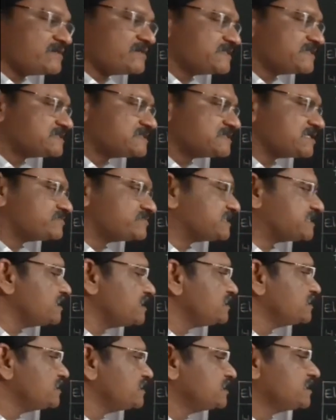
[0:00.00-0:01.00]
of s
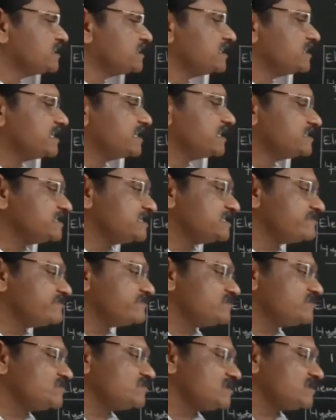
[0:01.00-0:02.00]
subshell, and the
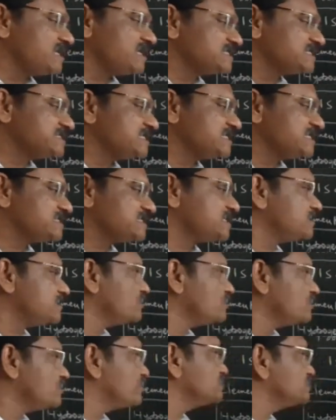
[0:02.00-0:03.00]
left or last
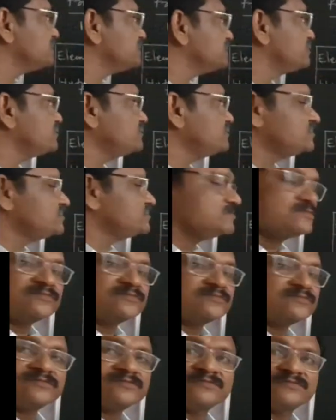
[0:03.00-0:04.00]
electron goes into
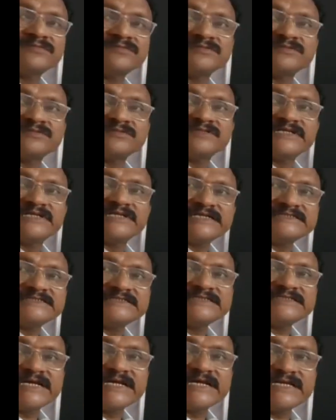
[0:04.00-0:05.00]

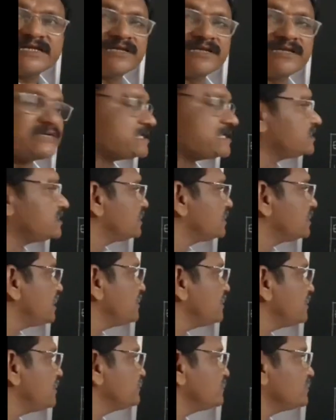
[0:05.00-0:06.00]
next higher orbital.
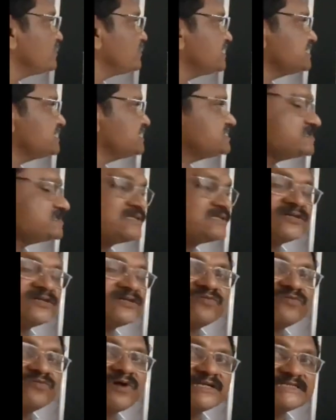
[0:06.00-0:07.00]
After 1s,
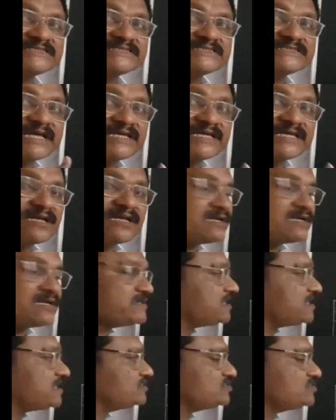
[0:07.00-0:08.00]
what is higher
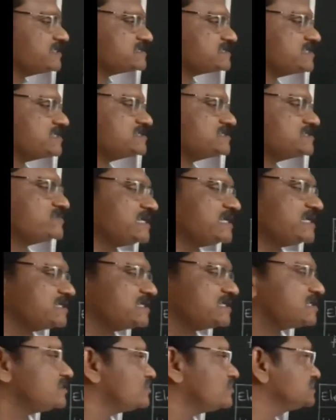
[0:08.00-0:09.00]
orbital? 2s. That's why
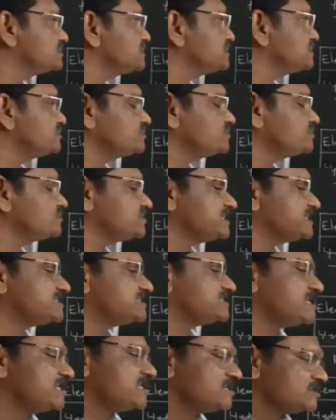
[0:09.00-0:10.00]
electron goes into
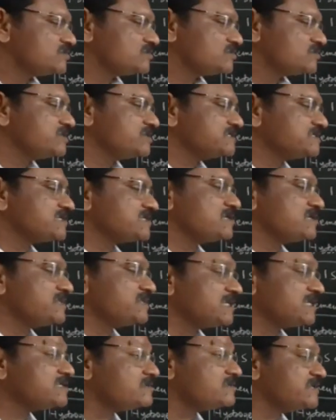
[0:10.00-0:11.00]
2s
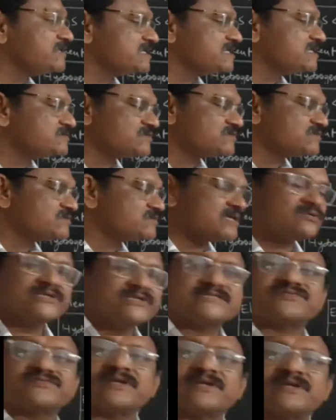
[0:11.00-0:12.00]
orbital. That becomes what?
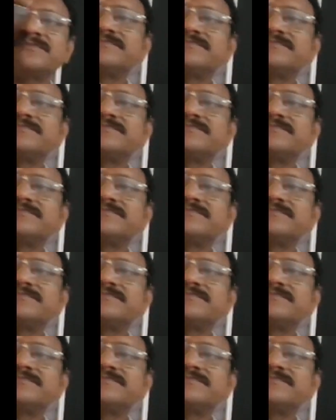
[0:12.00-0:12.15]
2s1.